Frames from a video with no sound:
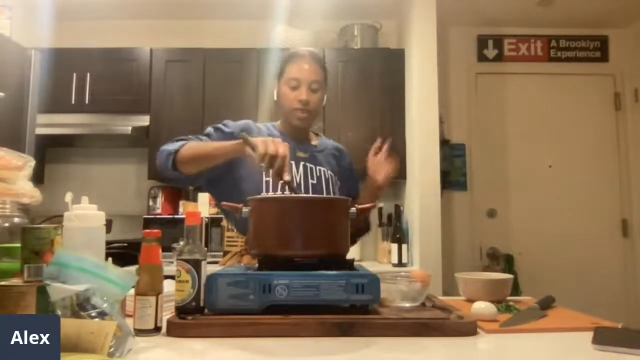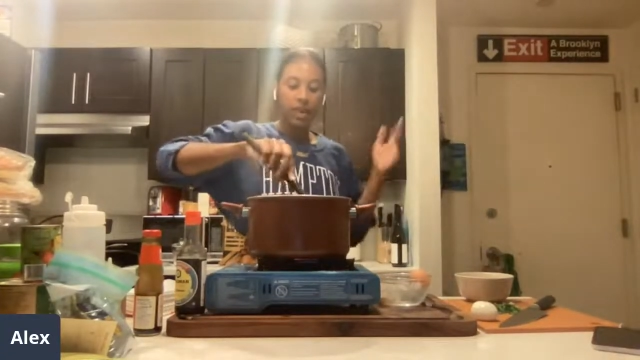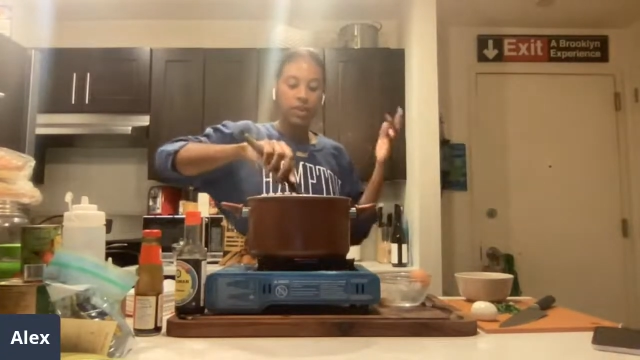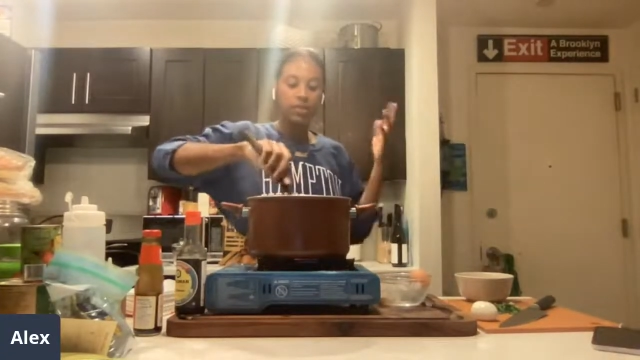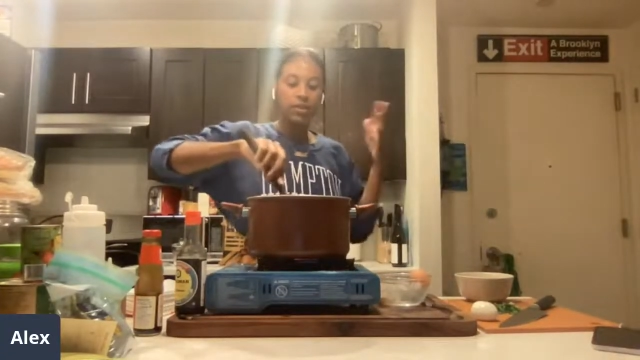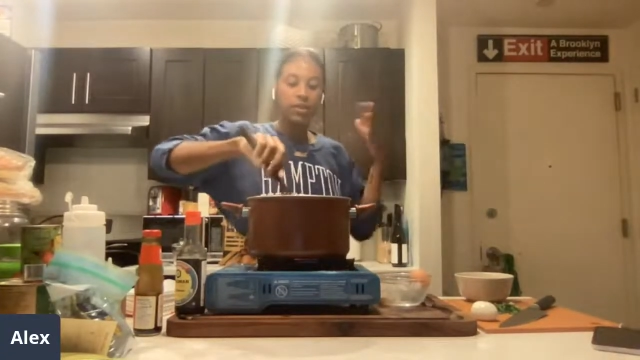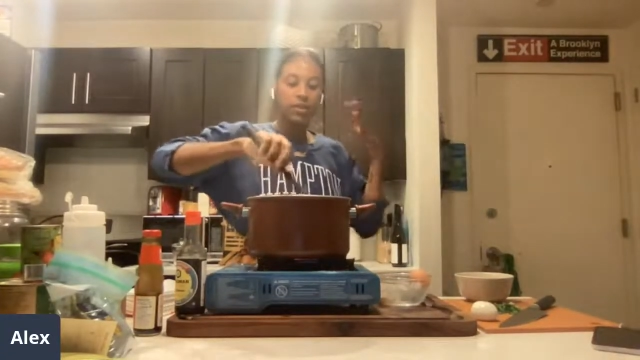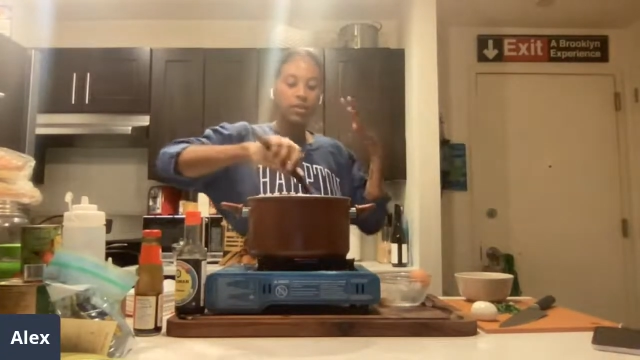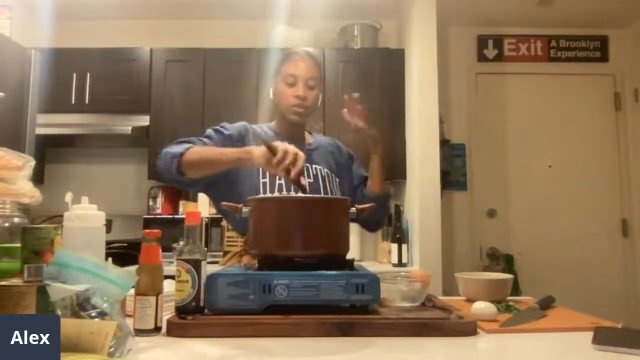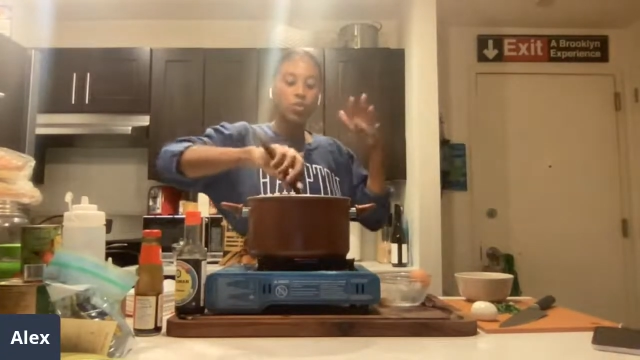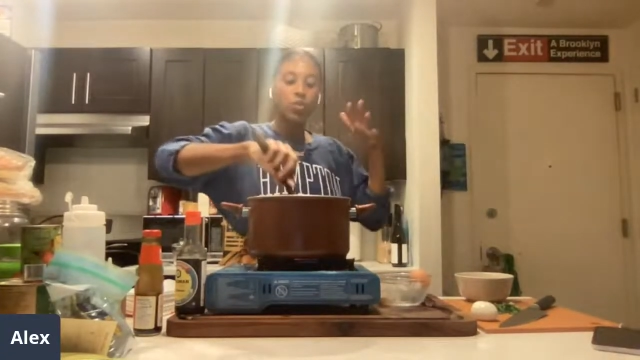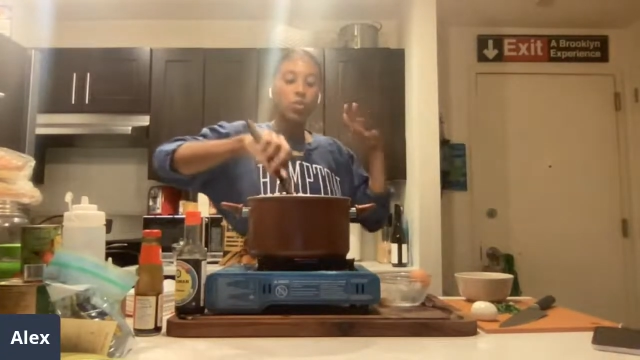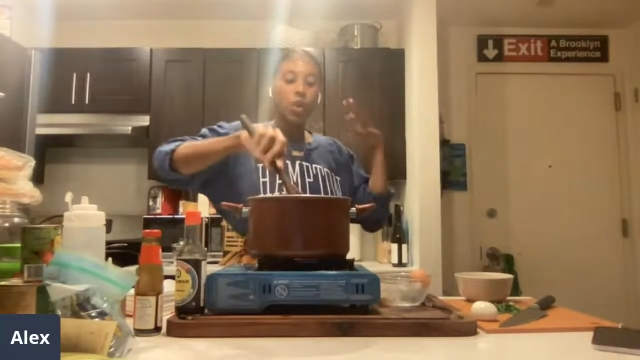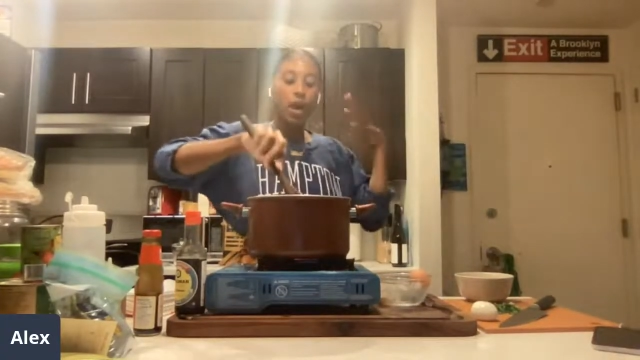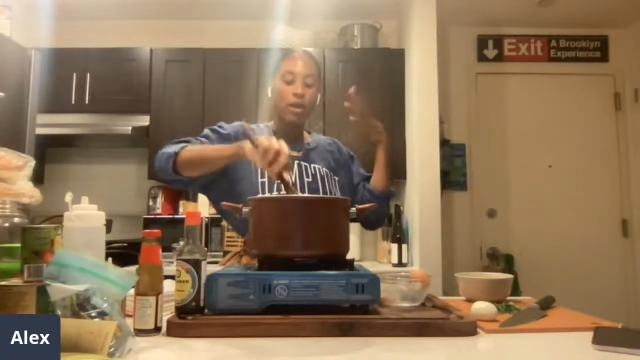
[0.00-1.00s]
Because we
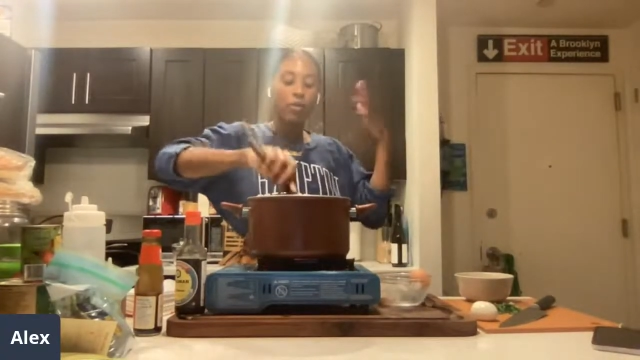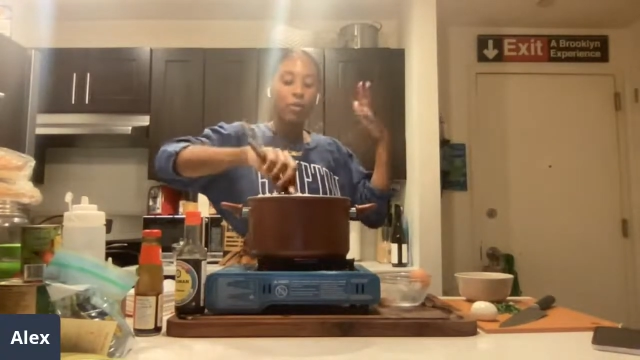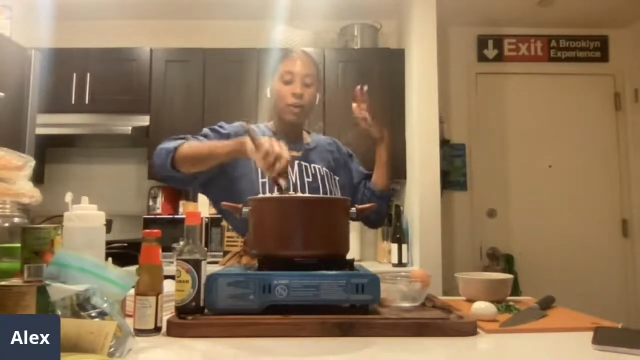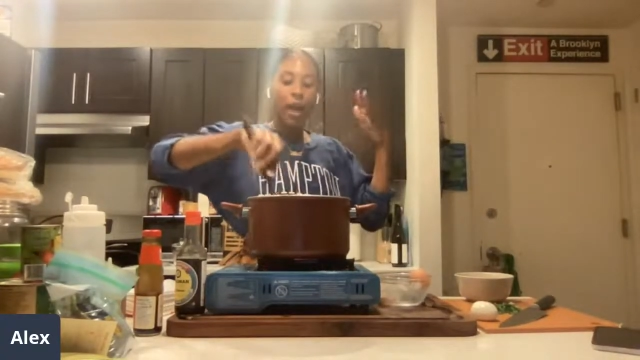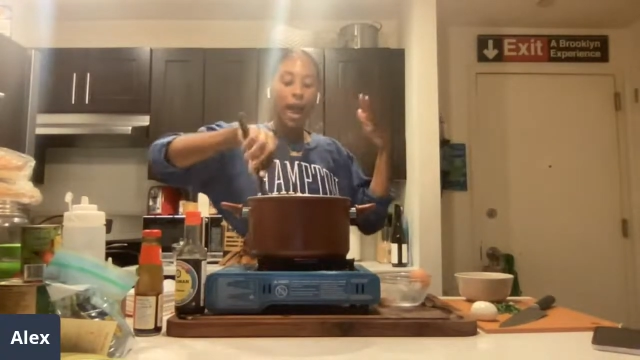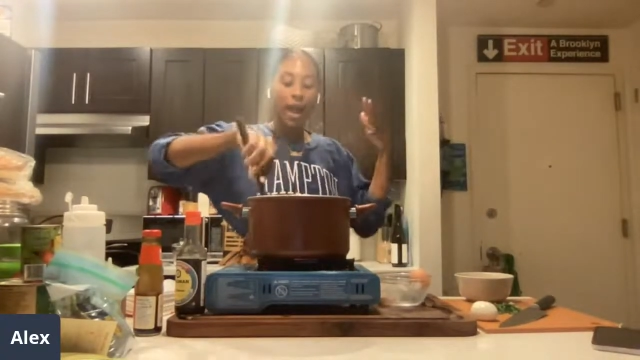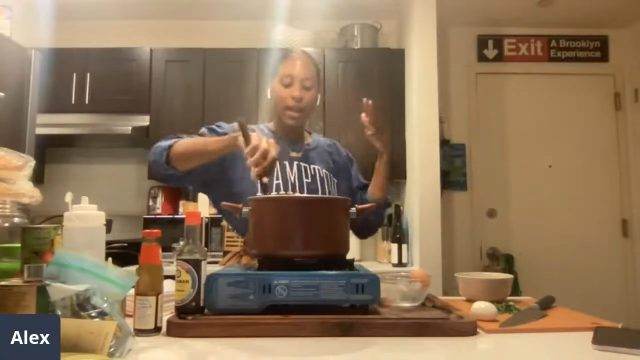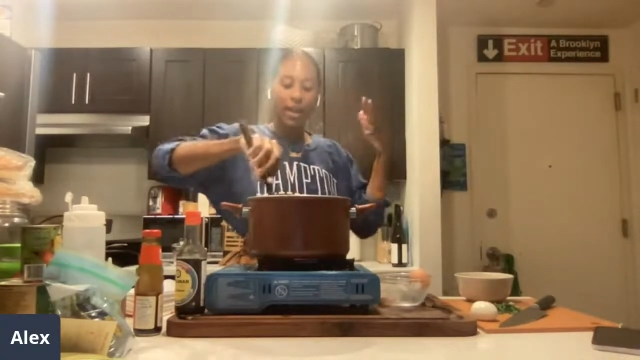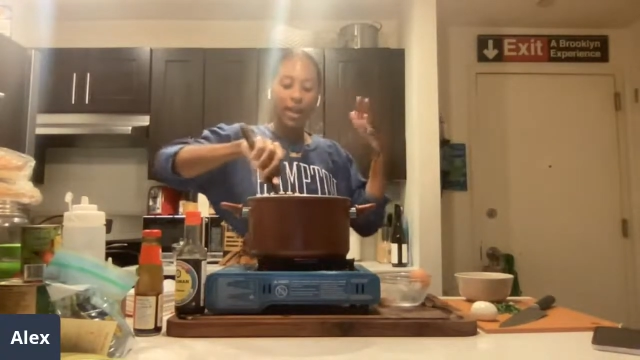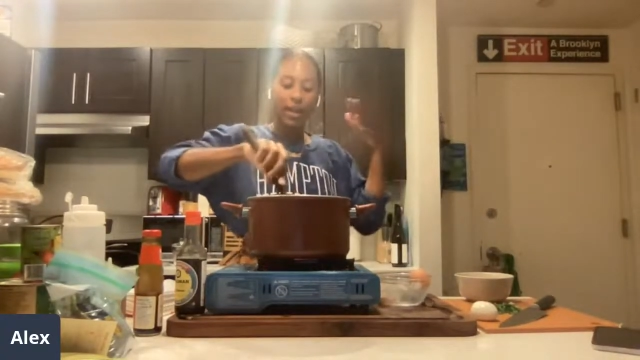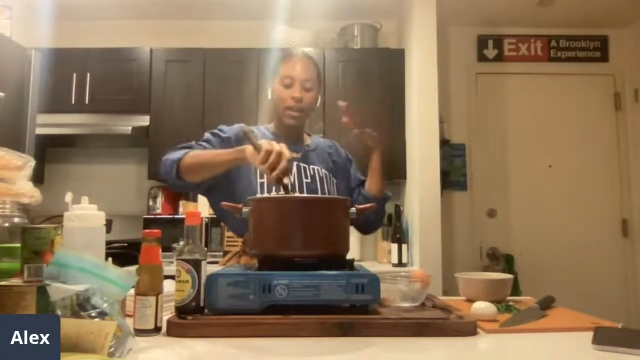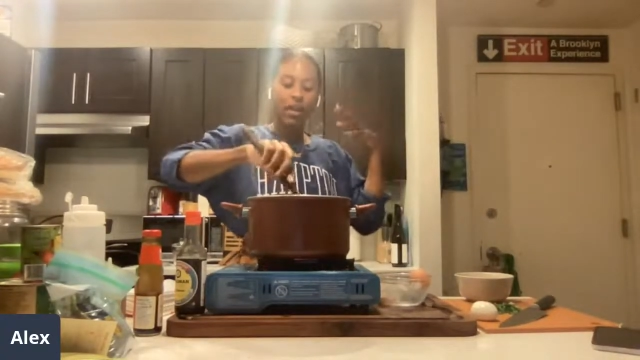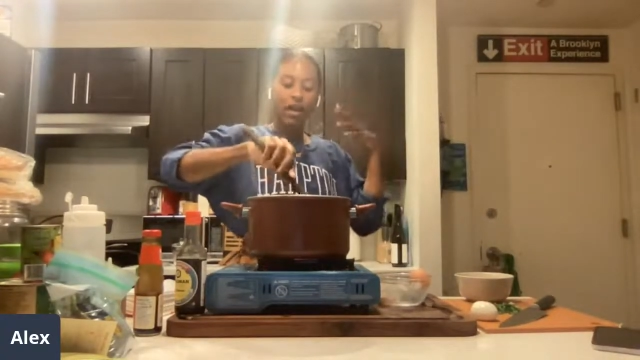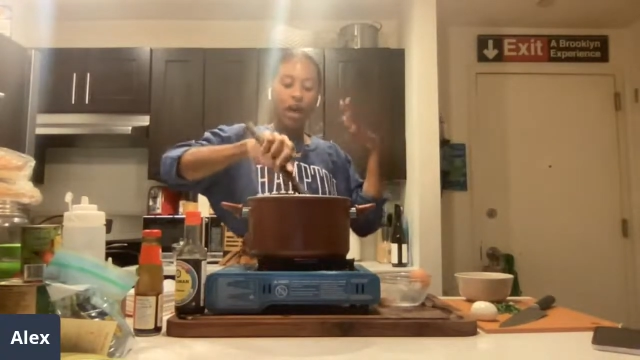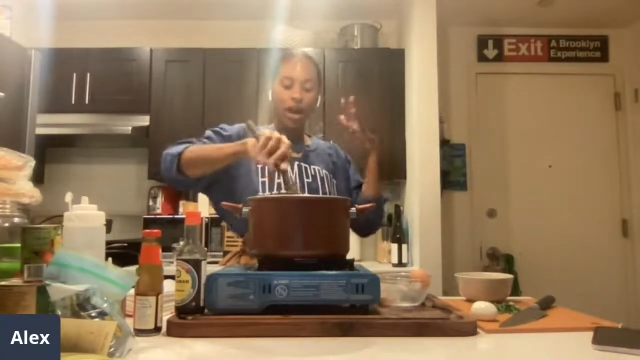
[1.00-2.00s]
used 1
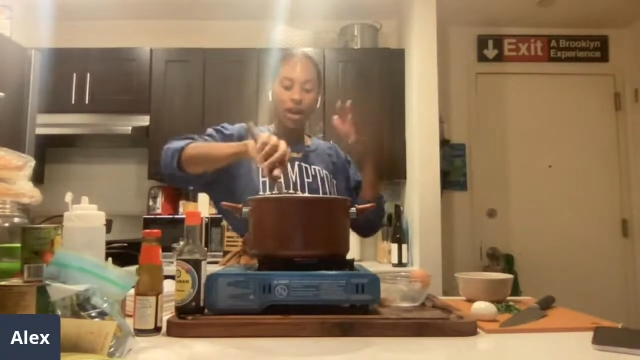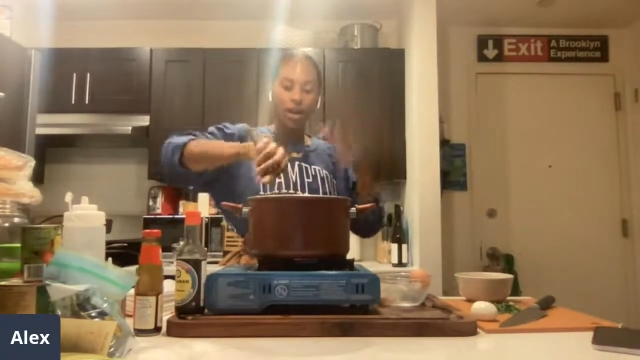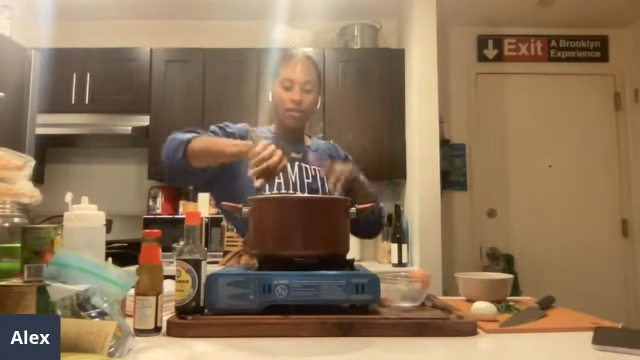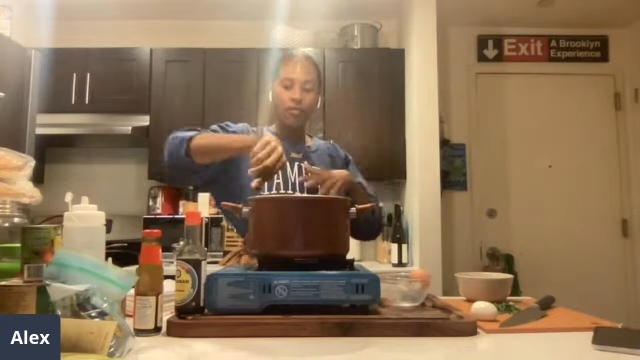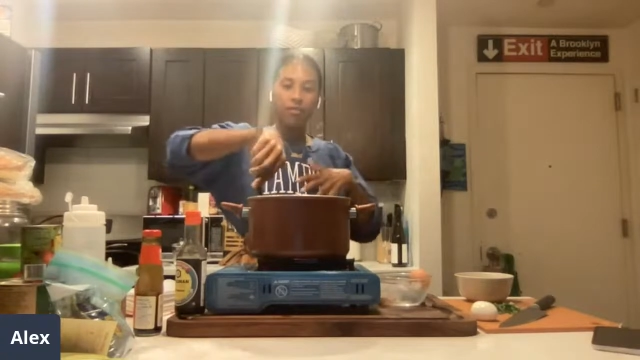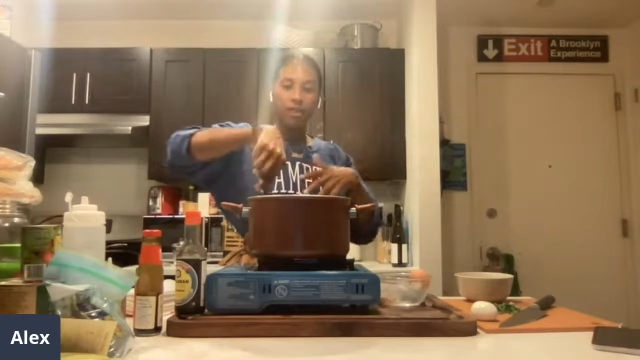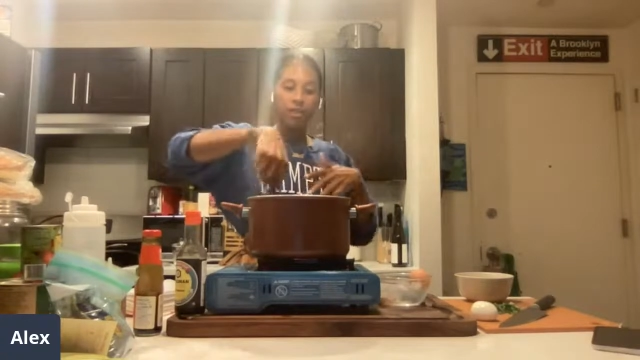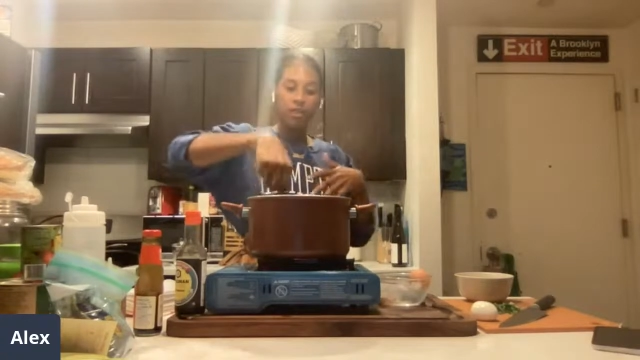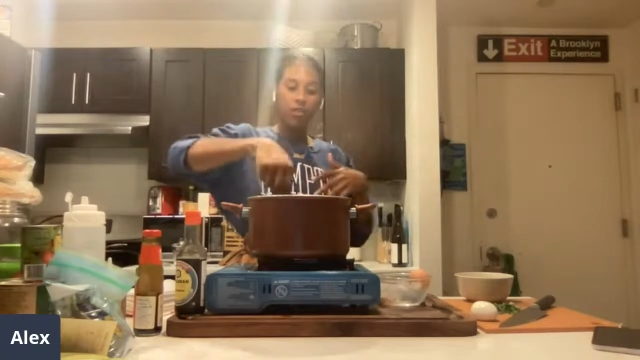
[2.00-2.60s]
packet of